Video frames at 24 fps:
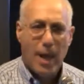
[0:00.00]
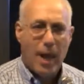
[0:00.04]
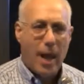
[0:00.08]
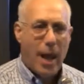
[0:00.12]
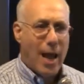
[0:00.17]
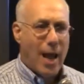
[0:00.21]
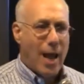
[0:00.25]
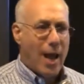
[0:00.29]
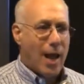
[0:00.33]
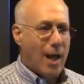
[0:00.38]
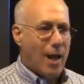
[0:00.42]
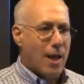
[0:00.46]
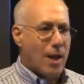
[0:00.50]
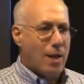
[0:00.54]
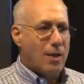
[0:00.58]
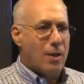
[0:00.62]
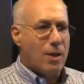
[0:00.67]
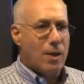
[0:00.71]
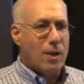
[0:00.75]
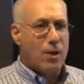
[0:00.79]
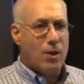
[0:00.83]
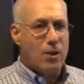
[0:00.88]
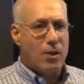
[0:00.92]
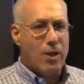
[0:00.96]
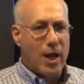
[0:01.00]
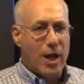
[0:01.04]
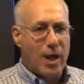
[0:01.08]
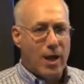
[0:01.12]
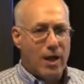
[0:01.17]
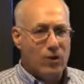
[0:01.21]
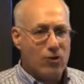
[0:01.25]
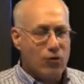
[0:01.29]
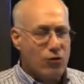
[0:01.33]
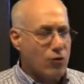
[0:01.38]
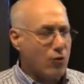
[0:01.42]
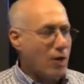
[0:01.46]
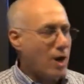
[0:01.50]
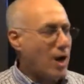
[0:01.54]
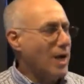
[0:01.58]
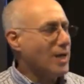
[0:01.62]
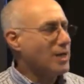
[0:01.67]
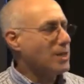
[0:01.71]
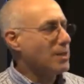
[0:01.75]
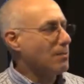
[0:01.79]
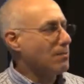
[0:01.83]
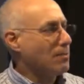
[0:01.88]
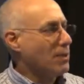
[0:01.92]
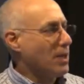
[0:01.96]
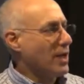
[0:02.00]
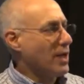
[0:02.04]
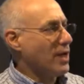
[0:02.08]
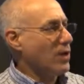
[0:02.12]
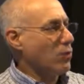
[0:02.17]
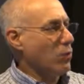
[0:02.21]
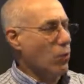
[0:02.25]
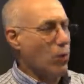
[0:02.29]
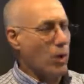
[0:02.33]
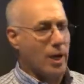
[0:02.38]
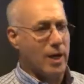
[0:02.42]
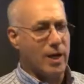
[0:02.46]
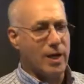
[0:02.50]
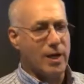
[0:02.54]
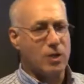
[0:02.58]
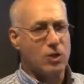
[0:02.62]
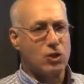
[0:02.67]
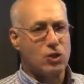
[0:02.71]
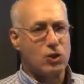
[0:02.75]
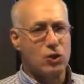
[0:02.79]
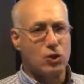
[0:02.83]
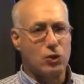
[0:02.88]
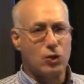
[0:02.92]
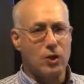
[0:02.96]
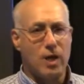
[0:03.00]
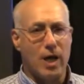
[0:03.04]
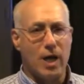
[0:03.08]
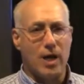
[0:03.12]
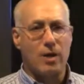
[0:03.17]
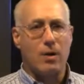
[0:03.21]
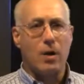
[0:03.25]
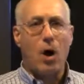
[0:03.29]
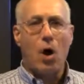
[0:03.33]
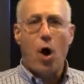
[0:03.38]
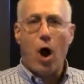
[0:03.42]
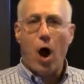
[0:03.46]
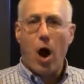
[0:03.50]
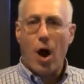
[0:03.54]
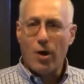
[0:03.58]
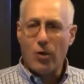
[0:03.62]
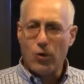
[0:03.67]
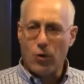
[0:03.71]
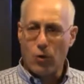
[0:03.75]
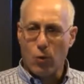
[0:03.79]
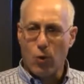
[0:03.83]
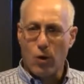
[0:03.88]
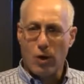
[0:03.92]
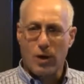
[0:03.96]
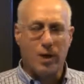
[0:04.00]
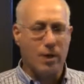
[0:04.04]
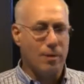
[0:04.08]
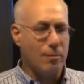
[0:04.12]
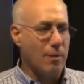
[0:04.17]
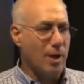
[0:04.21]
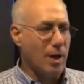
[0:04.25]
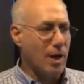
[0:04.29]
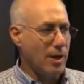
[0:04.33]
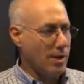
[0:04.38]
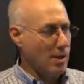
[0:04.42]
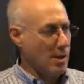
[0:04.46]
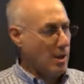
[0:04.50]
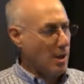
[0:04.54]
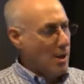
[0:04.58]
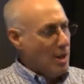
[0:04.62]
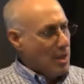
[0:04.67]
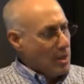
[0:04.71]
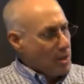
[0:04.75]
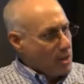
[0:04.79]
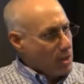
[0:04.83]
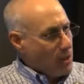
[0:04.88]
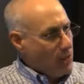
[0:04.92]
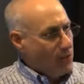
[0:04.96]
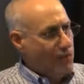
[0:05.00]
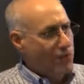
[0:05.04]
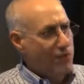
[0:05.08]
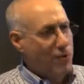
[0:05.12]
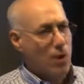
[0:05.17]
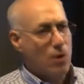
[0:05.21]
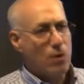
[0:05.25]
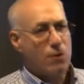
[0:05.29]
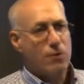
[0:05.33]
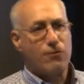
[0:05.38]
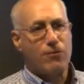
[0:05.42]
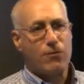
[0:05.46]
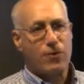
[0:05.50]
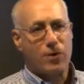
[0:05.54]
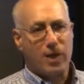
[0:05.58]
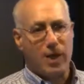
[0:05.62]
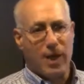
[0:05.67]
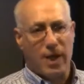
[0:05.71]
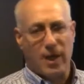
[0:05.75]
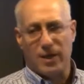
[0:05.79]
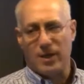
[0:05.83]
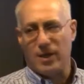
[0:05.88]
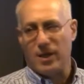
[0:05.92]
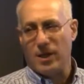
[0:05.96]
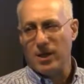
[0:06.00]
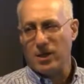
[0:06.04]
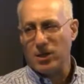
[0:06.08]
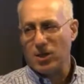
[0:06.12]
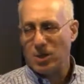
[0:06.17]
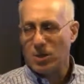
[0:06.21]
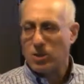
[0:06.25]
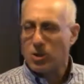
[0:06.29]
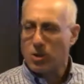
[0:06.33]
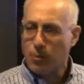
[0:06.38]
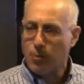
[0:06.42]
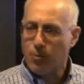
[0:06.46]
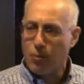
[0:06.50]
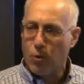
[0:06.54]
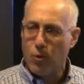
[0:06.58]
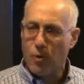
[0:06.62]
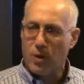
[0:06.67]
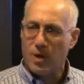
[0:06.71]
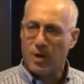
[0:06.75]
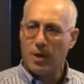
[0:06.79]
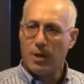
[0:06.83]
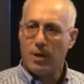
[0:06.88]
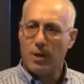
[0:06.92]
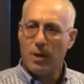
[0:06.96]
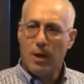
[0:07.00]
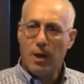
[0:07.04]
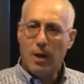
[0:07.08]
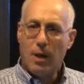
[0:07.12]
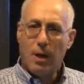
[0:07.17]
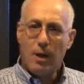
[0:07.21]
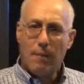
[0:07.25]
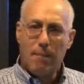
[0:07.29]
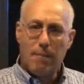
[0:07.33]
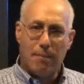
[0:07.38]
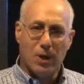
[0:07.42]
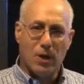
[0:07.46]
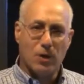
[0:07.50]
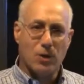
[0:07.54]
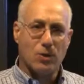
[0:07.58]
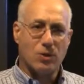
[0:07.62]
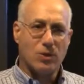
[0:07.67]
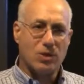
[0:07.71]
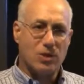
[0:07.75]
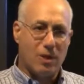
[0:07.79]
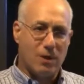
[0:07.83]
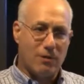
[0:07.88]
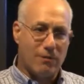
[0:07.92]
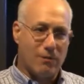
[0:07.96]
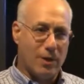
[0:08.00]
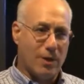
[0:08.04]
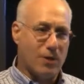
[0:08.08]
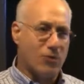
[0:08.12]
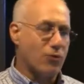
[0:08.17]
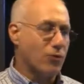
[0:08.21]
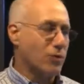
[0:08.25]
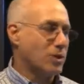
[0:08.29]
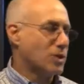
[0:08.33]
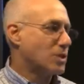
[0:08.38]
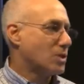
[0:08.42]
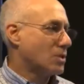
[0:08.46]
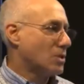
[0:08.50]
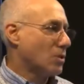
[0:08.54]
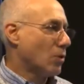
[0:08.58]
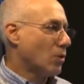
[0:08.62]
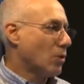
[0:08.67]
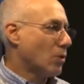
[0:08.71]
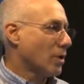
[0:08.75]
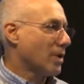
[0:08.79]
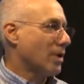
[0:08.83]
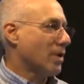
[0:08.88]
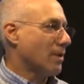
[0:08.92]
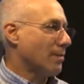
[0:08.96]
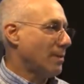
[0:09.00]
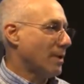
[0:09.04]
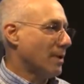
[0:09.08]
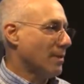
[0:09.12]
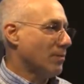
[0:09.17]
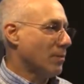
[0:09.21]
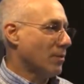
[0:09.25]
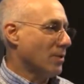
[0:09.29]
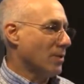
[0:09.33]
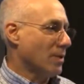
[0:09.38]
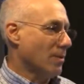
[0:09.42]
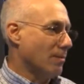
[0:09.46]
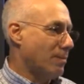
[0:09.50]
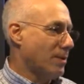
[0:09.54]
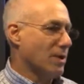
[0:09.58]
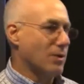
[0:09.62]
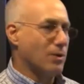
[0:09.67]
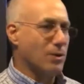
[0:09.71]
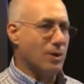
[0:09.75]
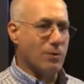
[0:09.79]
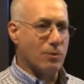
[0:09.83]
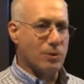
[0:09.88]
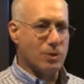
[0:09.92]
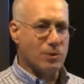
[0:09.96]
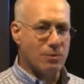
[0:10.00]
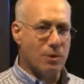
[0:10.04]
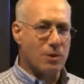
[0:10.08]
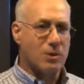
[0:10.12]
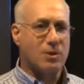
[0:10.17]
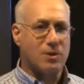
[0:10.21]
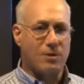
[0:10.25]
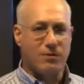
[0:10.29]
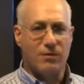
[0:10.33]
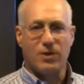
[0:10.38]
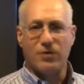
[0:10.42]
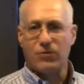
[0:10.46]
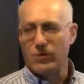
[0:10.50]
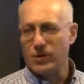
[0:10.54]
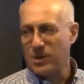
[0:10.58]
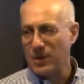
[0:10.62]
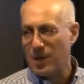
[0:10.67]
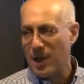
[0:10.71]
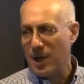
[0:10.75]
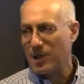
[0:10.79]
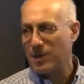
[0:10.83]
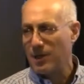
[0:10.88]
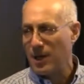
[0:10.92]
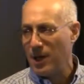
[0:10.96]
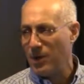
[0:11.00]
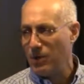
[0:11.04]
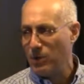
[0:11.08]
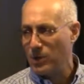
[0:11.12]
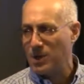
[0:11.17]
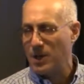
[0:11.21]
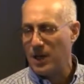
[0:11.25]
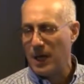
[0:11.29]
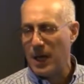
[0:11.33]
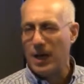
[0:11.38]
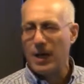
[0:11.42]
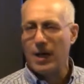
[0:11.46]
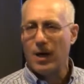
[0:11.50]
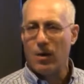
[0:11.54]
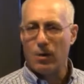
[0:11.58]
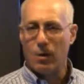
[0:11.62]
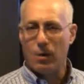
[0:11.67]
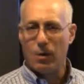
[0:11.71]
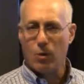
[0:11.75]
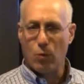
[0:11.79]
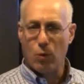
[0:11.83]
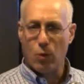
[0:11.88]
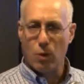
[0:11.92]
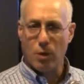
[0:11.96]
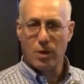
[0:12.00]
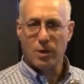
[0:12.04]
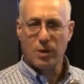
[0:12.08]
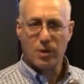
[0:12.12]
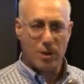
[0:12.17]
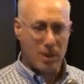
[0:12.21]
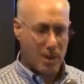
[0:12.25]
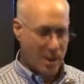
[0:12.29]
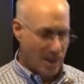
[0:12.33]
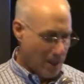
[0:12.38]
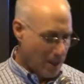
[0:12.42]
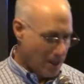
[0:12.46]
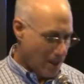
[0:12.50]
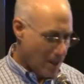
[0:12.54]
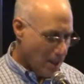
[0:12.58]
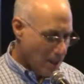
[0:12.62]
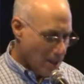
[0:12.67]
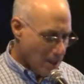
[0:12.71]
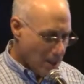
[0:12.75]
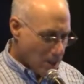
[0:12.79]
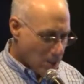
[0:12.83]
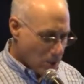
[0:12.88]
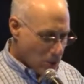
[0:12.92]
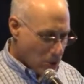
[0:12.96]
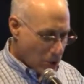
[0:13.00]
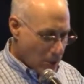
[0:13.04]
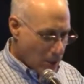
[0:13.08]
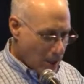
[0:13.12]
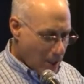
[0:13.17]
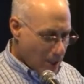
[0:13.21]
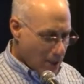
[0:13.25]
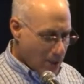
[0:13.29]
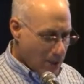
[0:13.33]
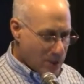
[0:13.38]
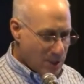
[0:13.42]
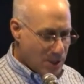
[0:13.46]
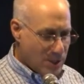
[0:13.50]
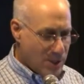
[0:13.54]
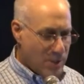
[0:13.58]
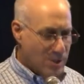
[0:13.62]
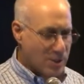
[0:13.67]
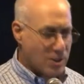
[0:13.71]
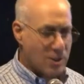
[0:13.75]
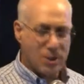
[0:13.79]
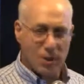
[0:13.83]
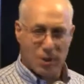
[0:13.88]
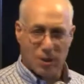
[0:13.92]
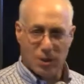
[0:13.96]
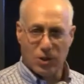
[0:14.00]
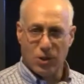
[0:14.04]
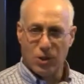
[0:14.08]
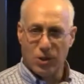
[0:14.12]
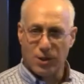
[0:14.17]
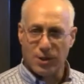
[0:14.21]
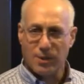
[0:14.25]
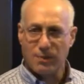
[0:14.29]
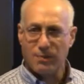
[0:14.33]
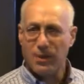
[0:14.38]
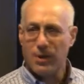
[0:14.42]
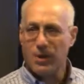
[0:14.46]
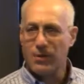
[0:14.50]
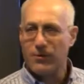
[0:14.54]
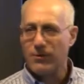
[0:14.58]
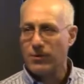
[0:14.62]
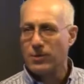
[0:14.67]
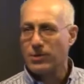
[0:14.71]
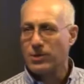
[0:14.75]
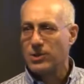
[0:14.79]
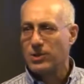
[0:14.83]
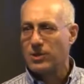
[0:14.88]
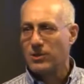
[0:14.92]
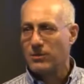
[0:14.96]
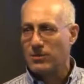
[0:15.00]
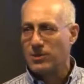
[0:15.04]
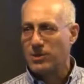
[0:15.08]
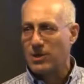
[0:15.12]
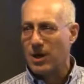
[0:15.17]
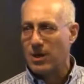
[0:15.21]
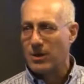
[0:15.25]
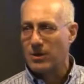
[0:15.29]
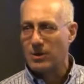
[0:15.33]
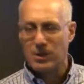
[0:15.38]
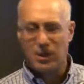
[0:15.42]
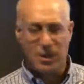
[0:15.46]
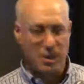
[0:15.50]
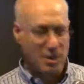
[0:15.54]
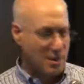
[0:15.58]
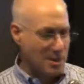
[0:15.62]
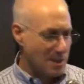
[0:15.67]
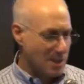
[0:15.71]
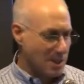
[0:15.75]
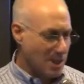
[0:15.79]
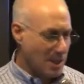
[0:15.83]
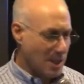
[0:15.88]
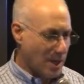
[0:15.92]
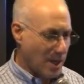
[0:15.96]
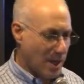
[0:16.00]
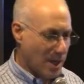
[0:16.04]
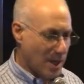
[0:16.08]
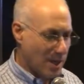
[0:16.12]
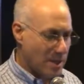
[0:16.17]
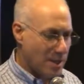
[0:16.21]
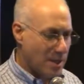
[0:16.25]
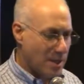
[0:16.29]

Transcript: And they tried to plan ways to get other working men to vote for candidates that supported bills of interest to working people. And the bill that was most of interest back then was the eight hour workday. So here was their syllogism, their version of Socrates as a cat.